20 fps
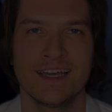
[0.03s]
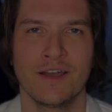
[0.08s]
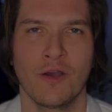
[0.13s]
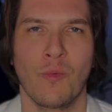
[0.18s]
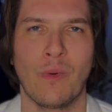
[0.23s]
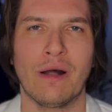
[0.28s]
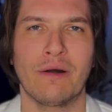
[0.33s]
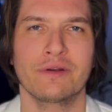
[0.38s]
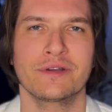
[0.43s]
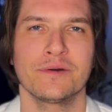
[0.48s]

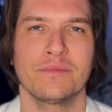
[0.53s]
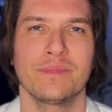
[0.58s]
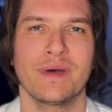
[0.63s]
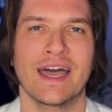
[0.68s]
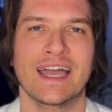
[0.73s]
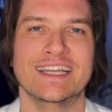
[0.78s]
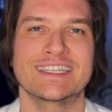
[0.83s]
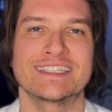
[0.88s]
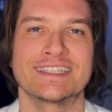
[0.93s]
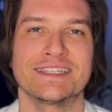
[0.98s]
Welcome
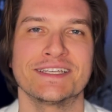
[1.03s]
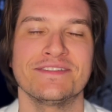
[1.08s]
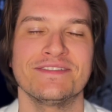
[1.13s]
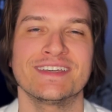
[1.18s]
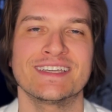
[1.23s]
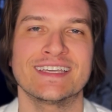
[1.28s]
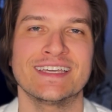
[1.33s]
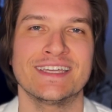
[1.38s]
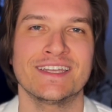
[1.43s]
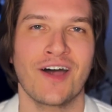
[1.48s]
back to
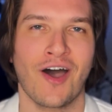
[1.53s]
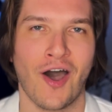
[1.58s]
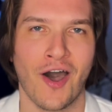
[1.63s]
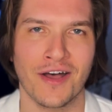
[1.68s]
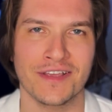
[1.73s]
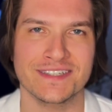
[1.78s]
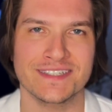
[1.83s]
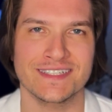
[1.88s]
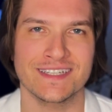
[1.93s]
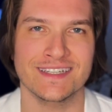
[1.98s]
living in
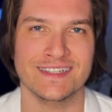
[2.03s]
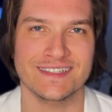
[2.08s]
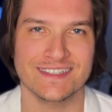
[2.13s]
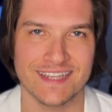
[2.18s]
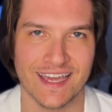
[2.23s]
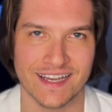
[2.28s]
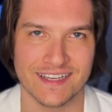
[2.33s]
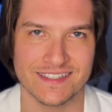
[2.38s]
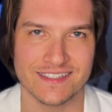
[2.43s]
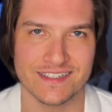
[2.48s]
Austin,
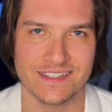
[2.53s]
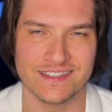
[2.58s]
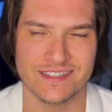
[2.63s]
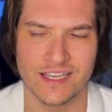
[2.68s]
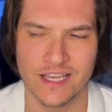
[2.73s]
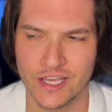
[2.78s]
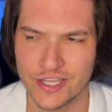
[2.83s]
Texas.